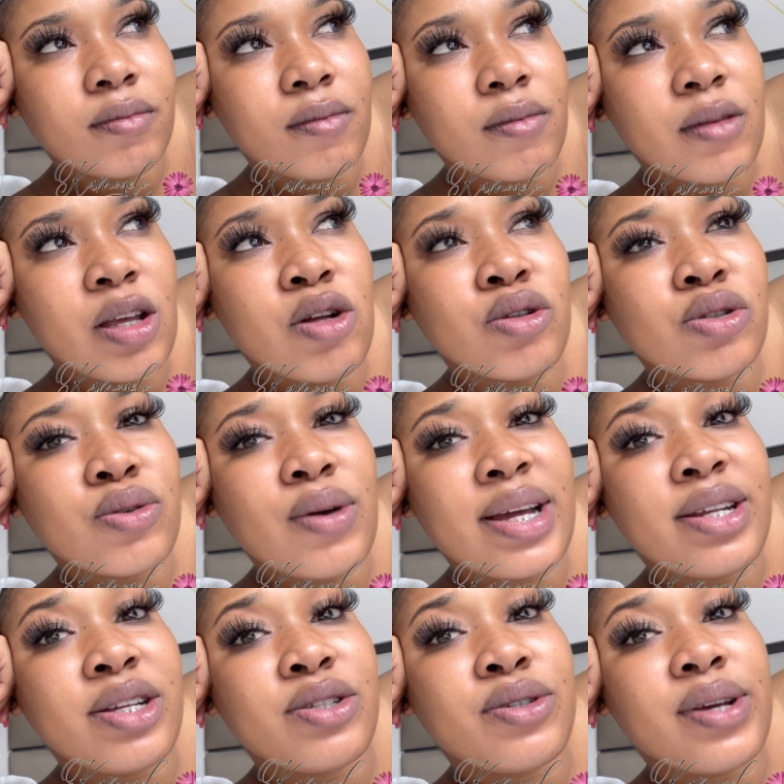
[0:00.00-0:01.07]
Also, I
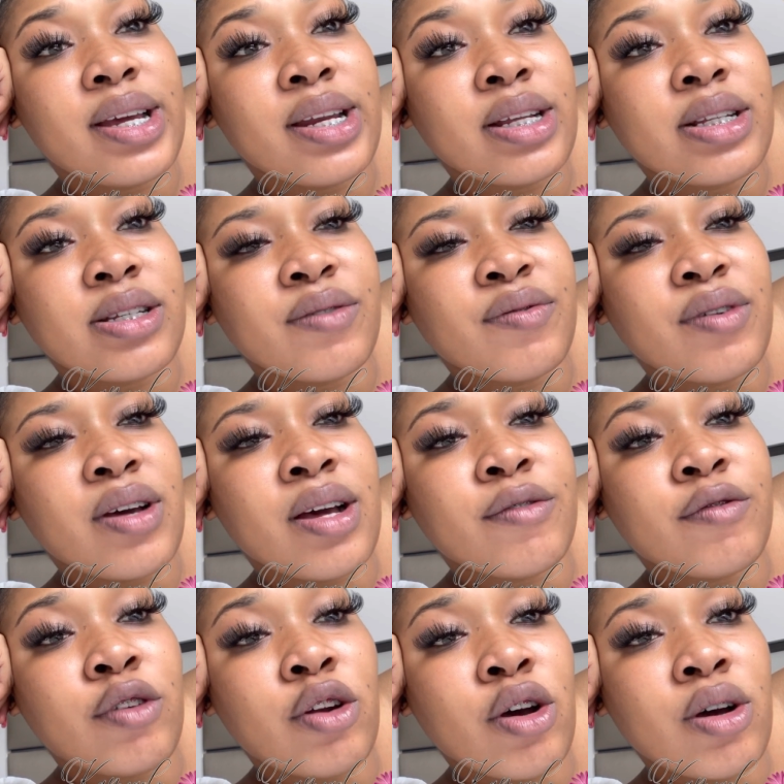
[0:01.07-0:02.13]
need to edit a
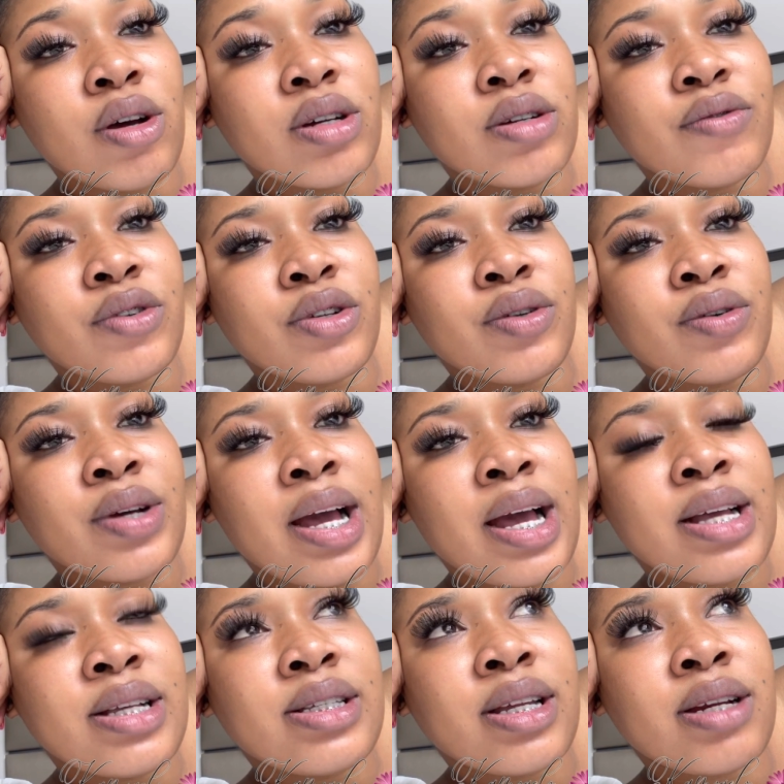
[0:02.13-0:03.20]
vlog for you
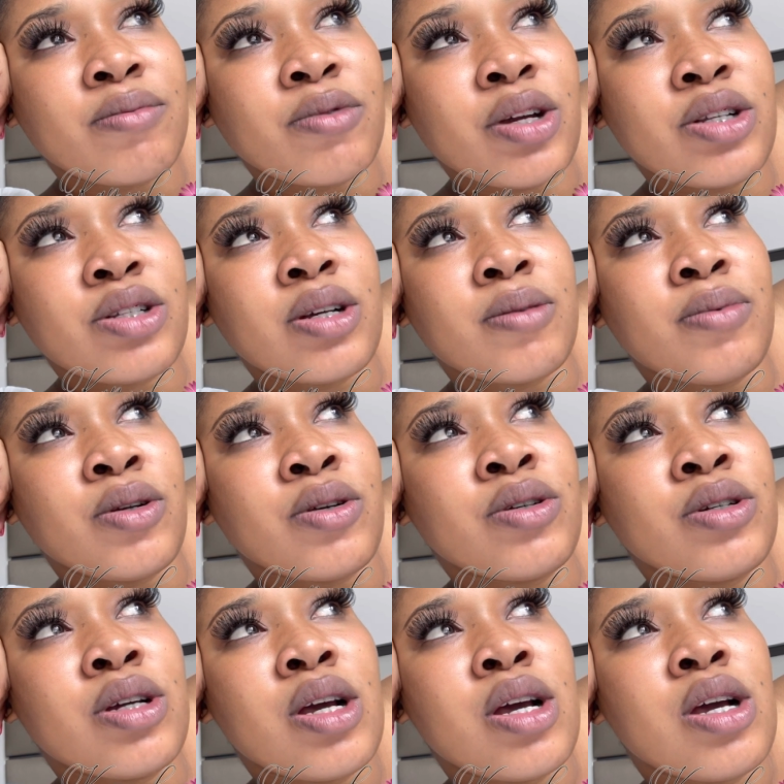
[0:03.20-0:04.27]
guys that I'm going to upload
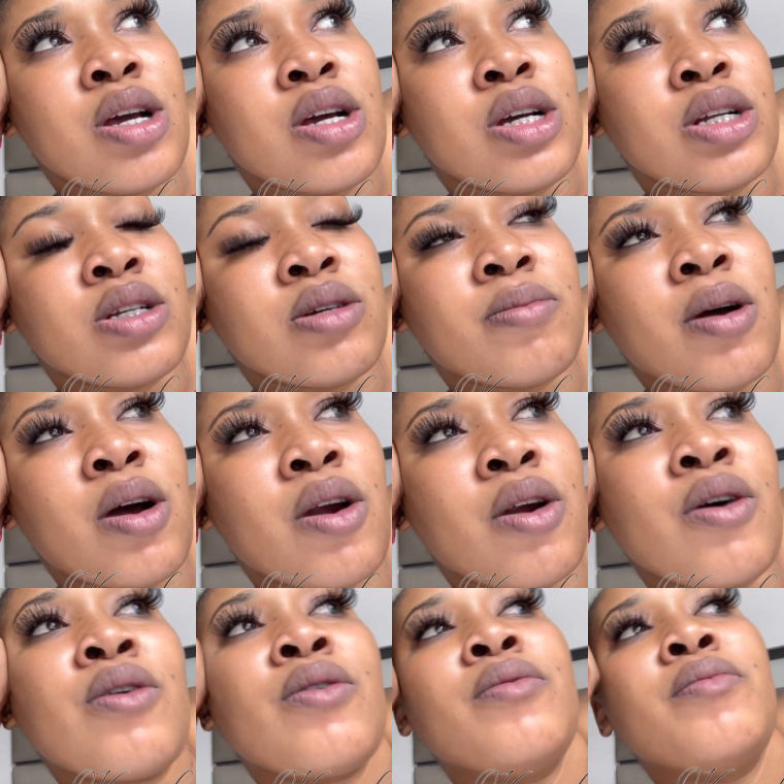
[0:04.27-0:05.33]

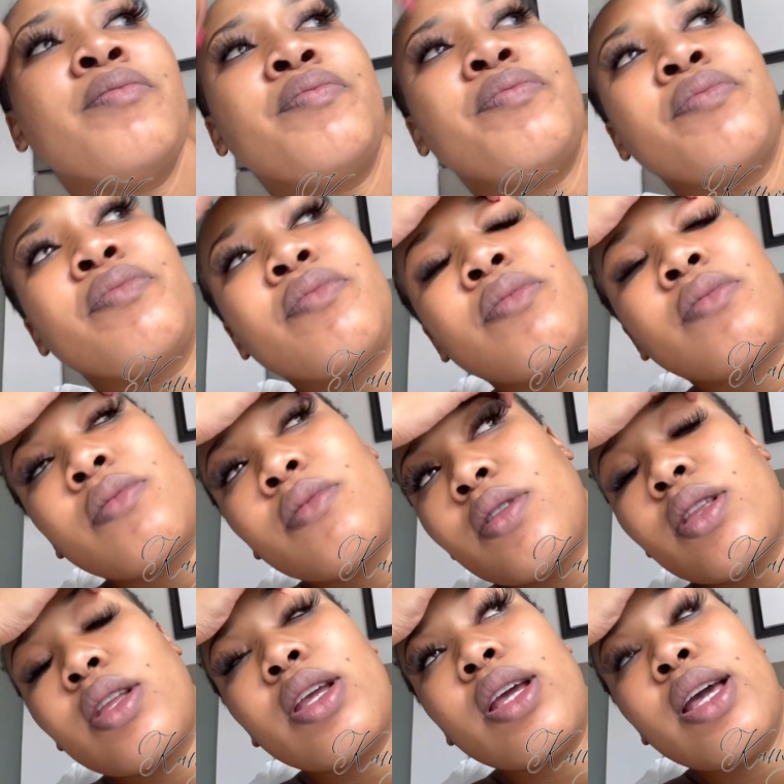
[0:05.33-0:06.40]
tomorrow,
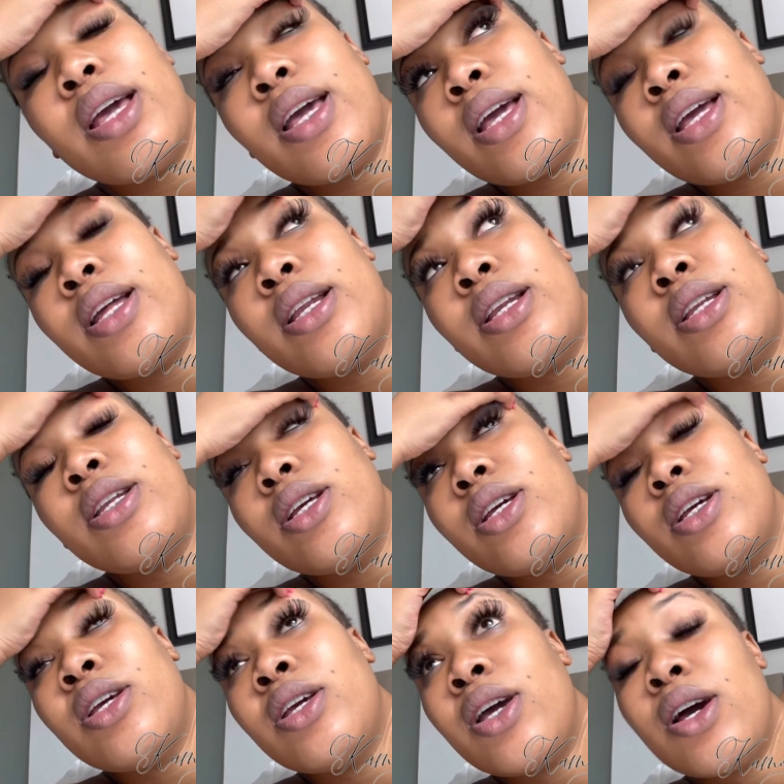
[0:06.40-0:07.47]
and
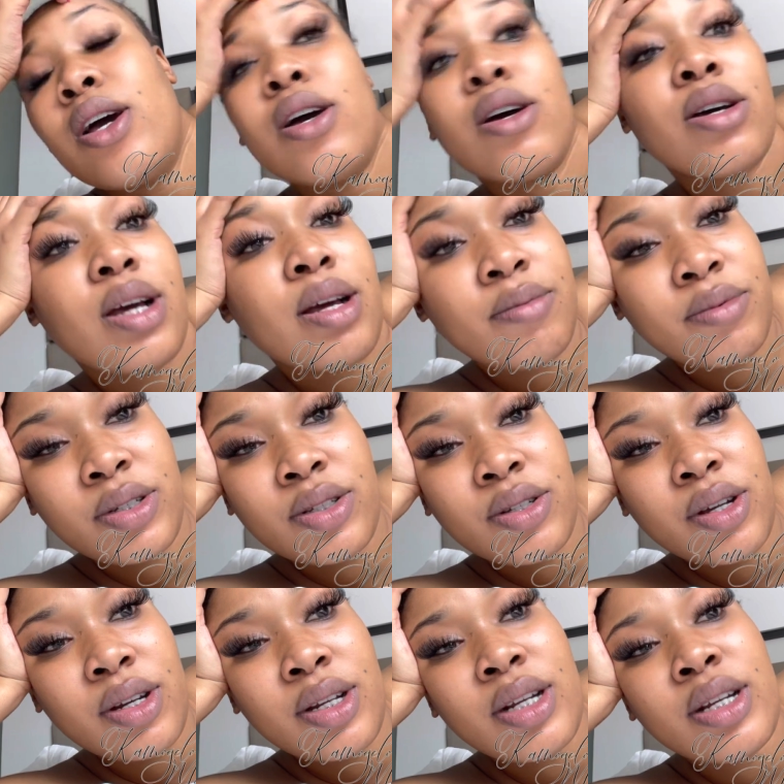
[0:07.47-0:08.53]
yeah, I'm just
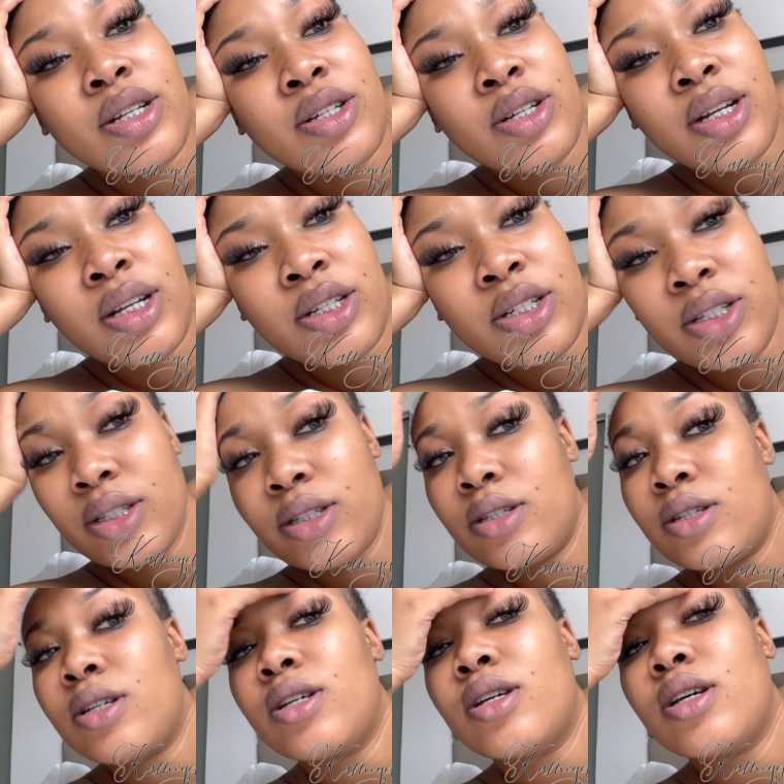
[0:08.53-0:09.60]
gonna literally just
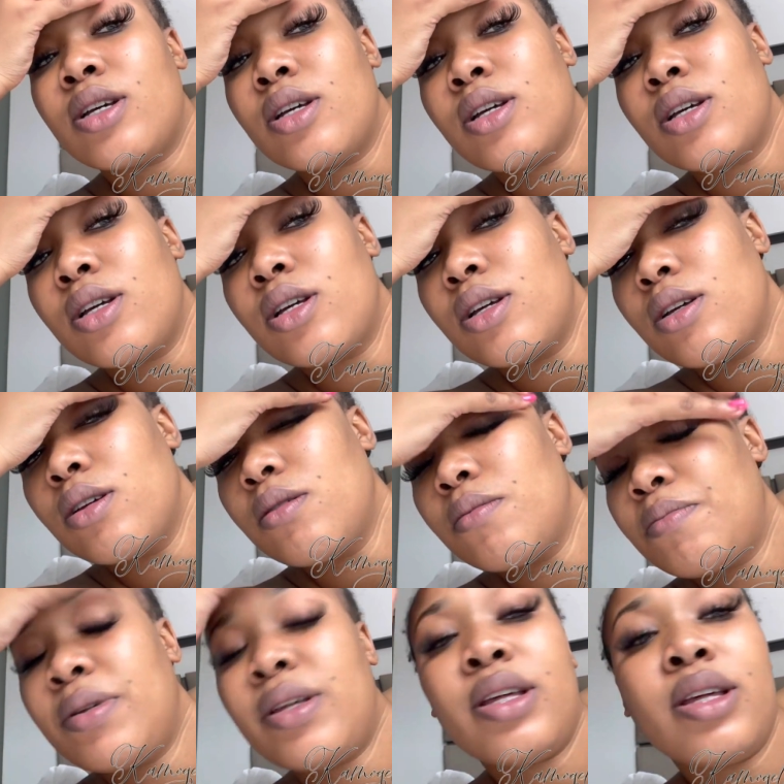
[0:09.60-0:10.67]

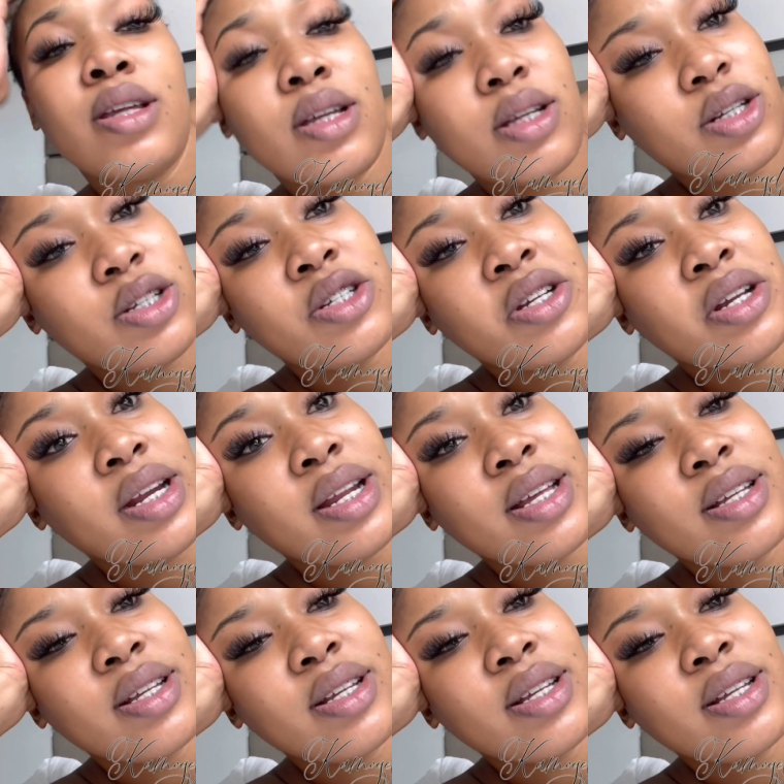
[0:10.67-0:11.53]
be chilling.